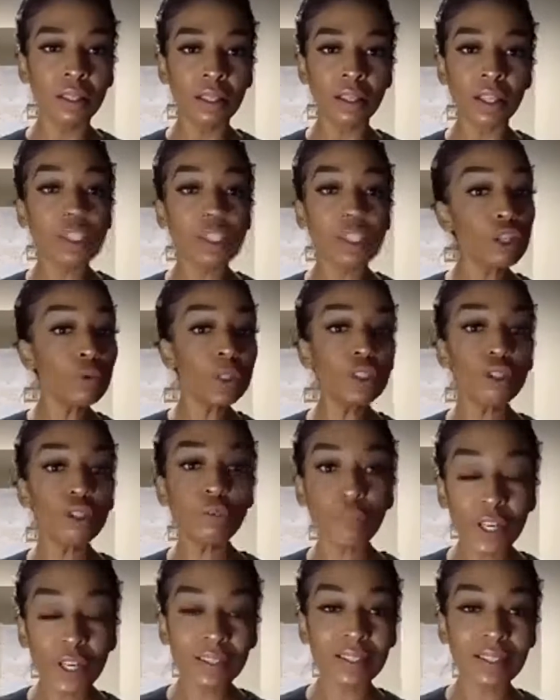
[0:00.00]
than you would do
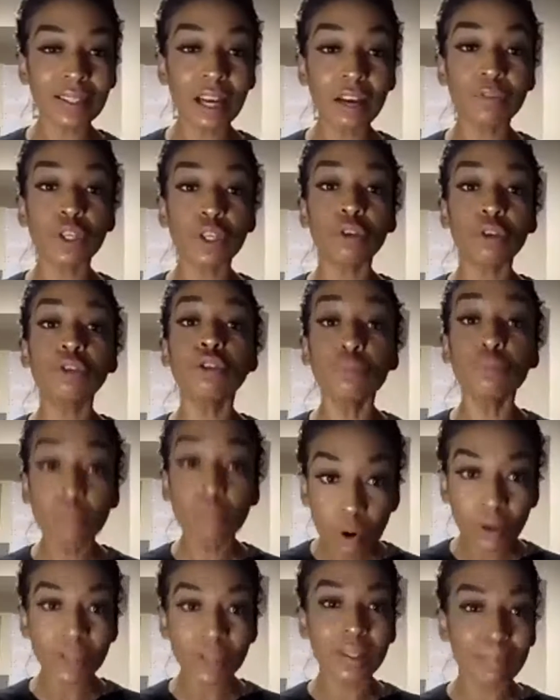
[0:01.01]
for yourself. Don't do
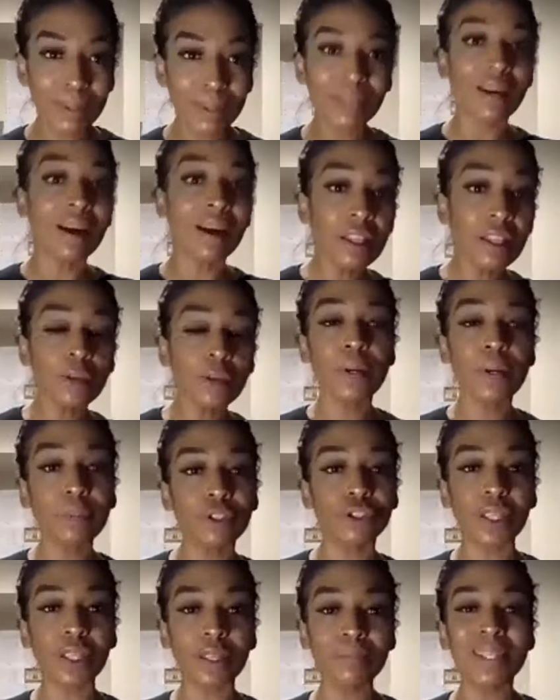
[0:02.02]
more to build other
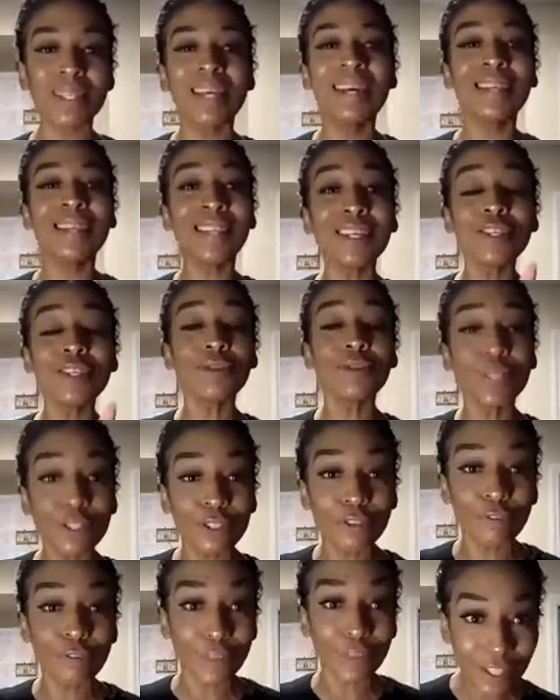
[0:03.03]
people's dreams than you would
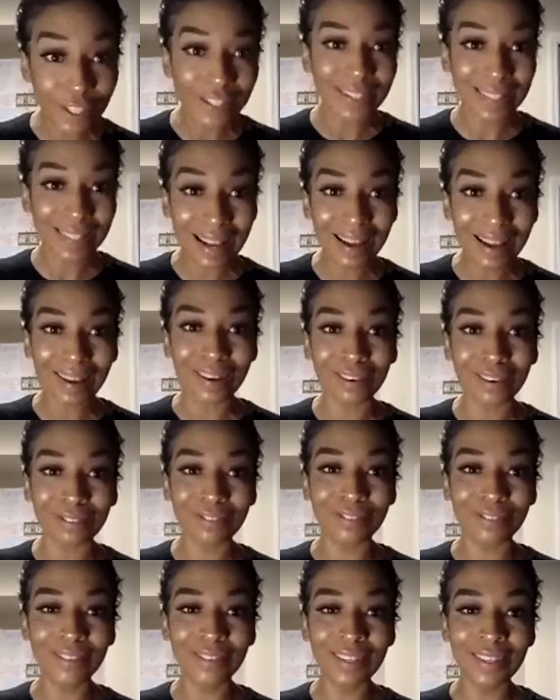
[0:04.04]
do for yourself.
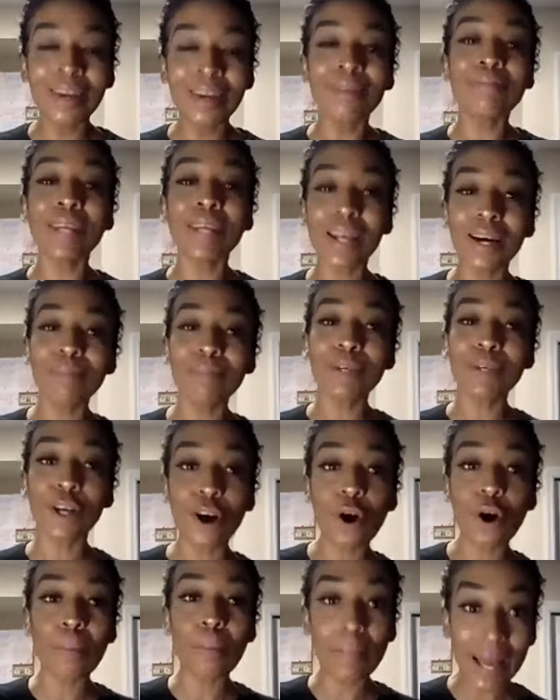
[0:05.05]
Become your
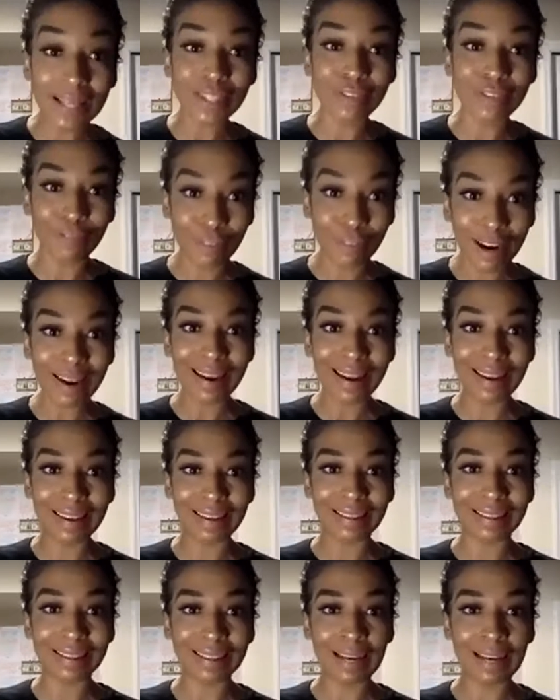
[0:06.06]
own best
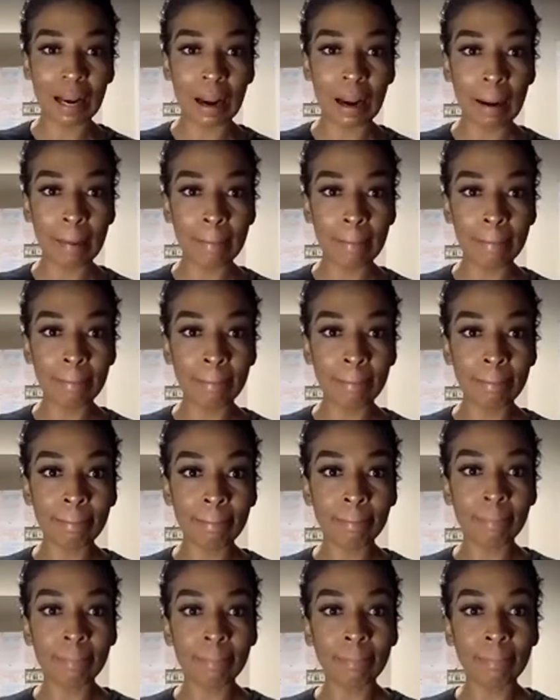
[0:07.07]
friend.
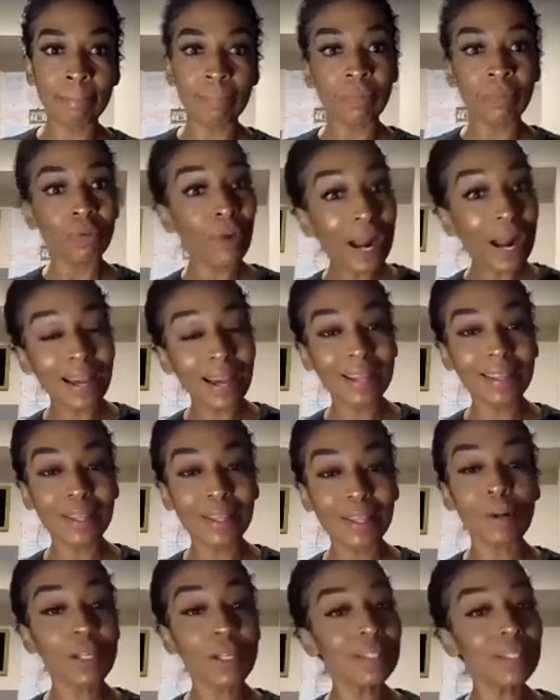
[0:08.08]
Right? The
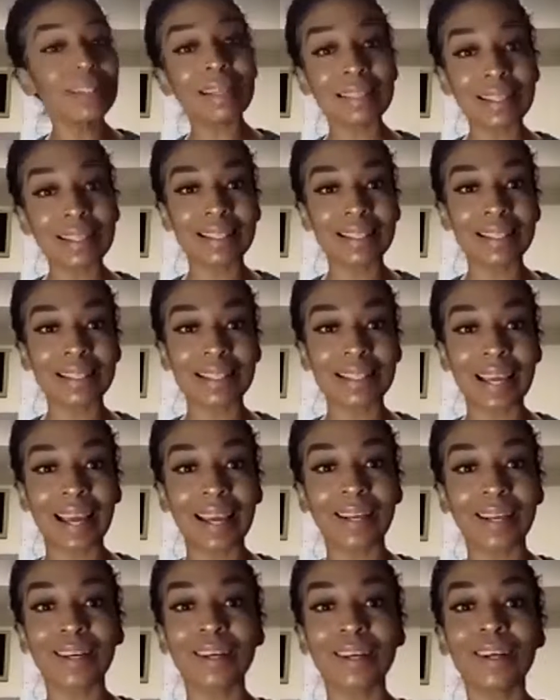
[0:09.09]
person that's going to
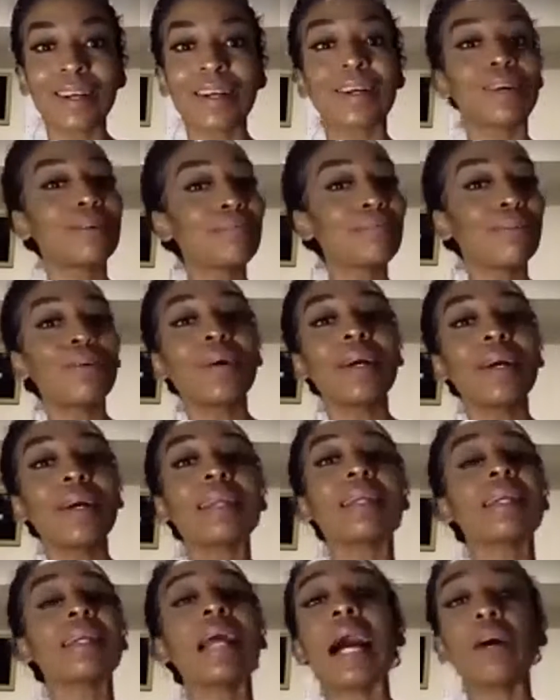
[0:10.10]
say, girl, boy,
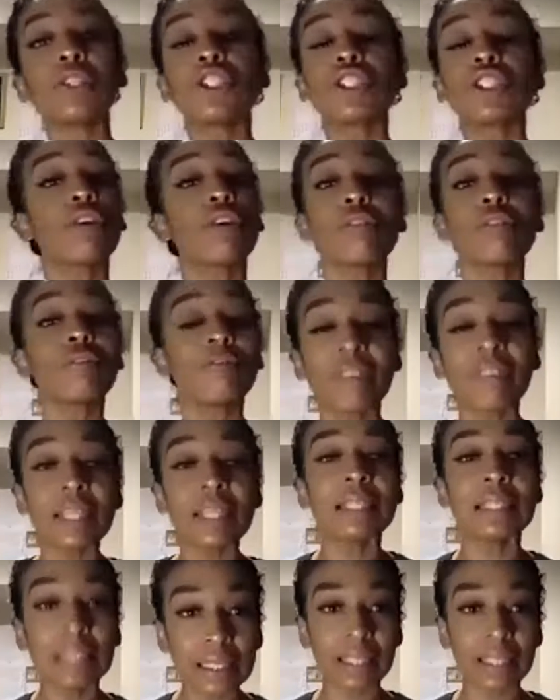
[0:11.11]
get out your
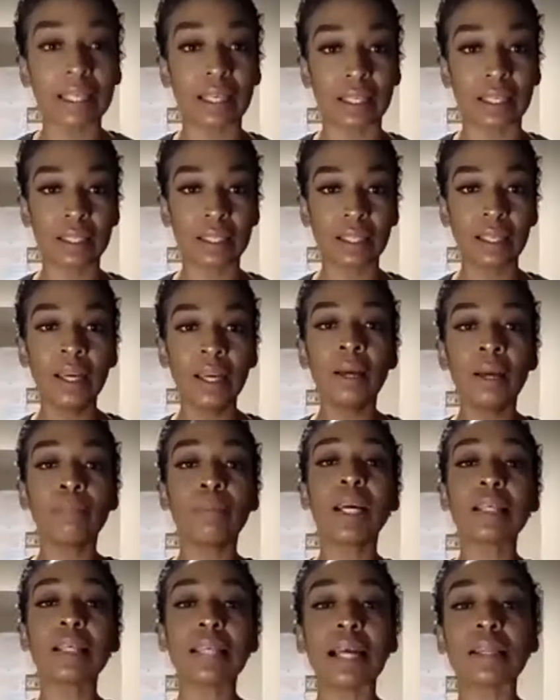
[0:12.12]
feelings.
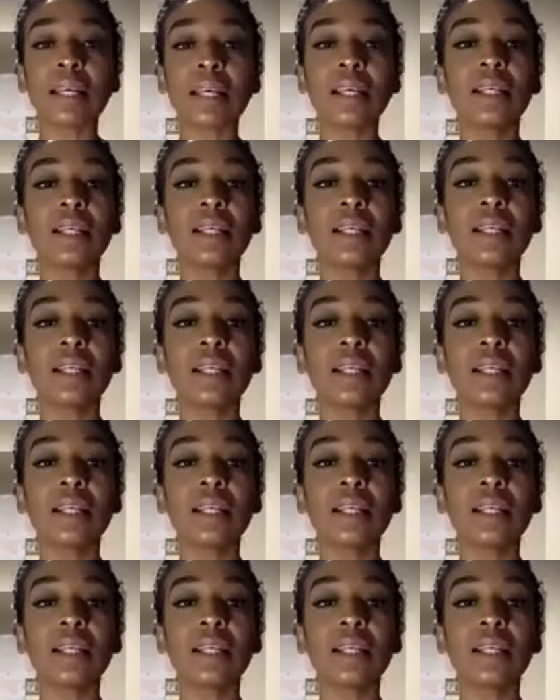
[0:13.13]
Because at the end of